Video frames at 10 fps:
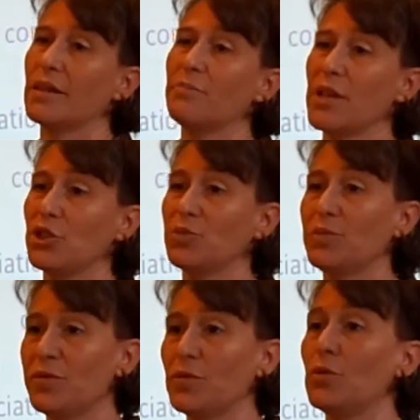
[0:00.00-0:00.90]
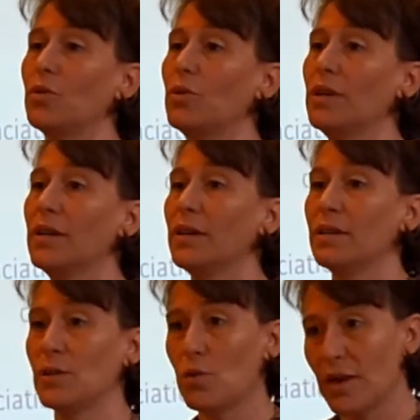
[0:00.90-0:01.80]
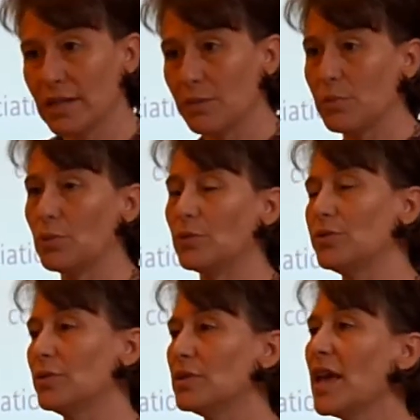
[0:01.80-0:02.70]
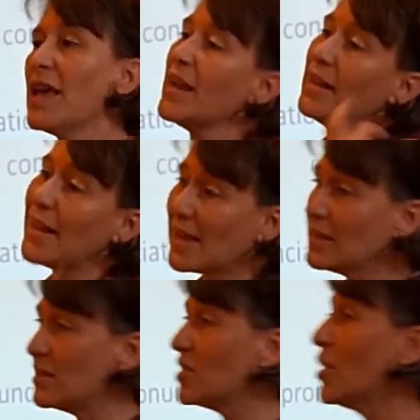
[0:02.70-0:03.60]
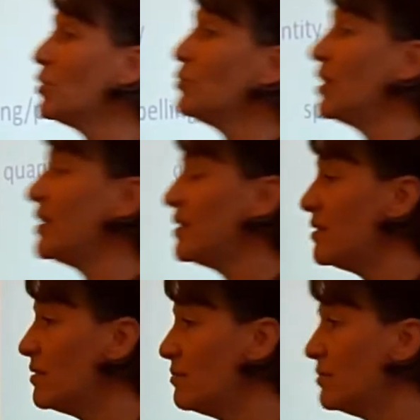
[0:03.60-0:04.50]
I've mentioned before, is quite important. Less so with